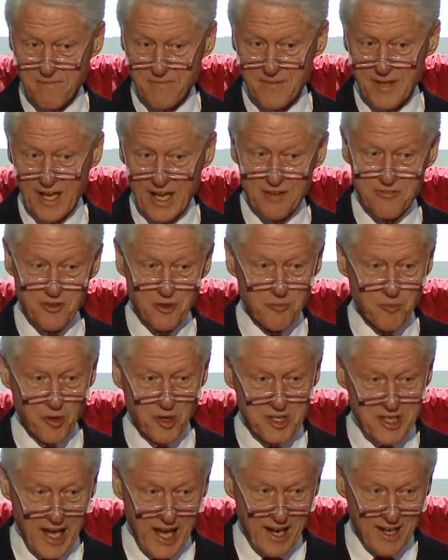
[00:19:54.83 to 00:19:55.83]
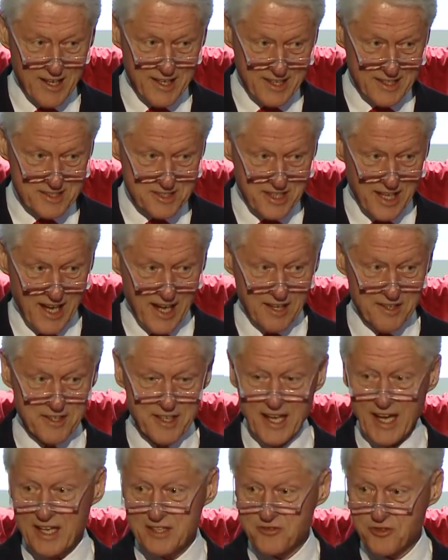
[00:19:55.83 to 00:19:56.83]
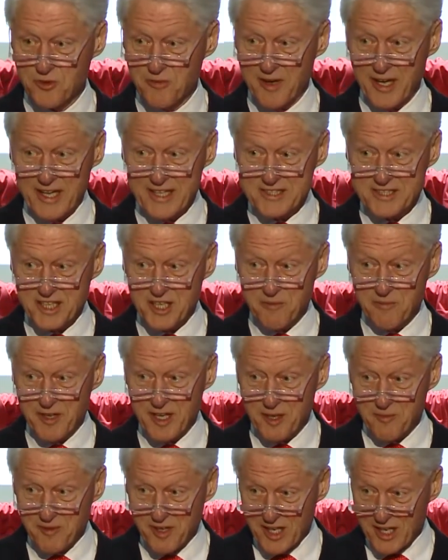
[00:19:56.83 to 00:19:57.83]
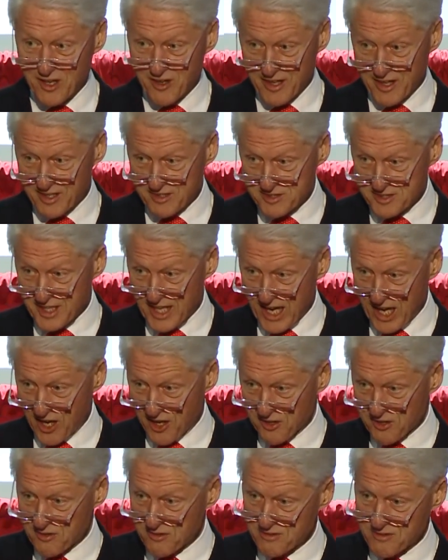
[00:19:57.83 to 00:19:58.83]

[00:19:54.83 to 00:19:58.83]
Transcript: Infant mortality is down. Deaths from HTB and malaria is down.